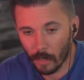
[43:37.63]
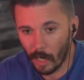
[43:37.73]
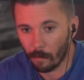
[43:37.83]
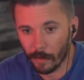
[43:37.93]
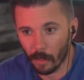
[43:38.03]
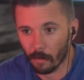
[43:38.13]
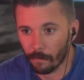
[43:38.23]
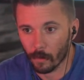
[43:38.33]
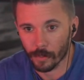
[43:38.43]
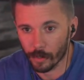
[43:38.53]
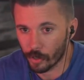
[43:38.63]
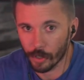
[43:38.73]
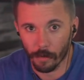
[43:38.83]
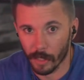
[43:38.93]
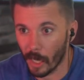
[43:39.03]
LPR forces
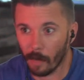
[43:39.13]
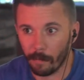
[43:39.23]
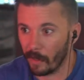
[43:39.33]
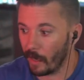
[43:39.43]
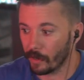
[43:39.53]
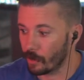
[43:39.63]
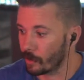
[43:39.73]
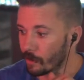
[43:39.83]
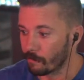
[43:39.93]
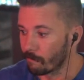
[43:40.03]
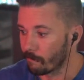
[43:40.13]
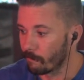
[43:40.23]
showing up and they just